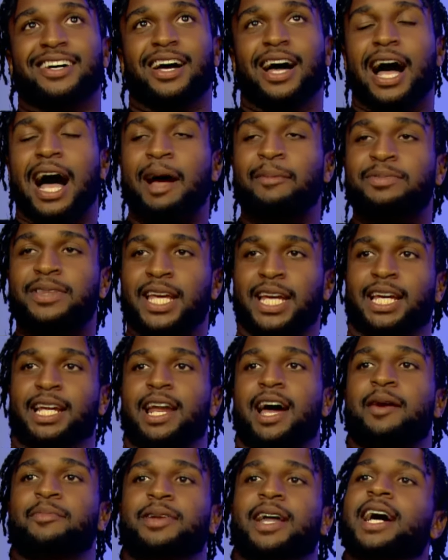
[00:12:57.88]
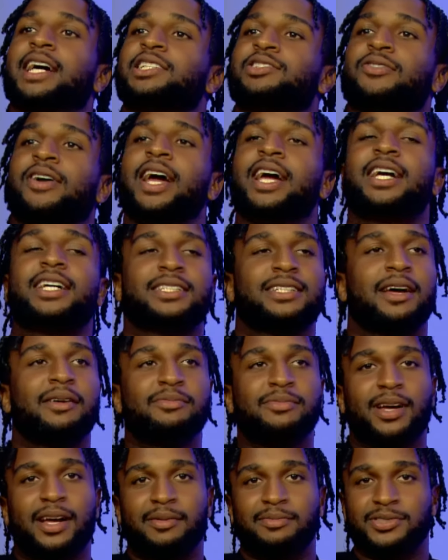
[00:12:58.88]
I'm thinking I'm nice, right? Because
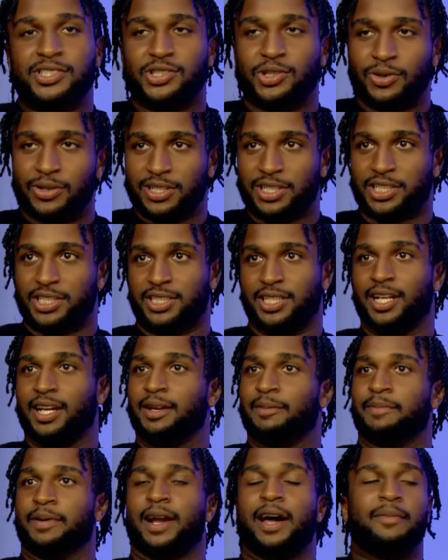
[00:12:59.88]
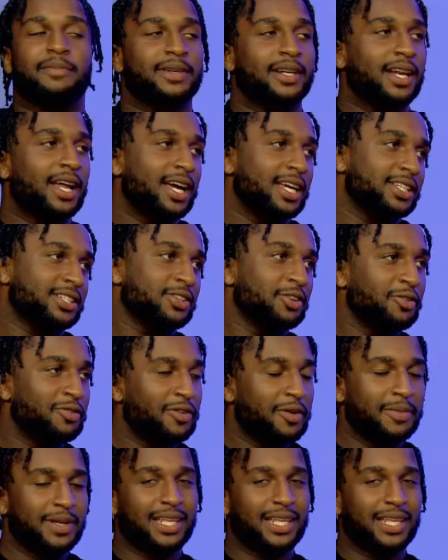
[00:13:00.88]
I'm short as shit, but I'm nice. You feel me?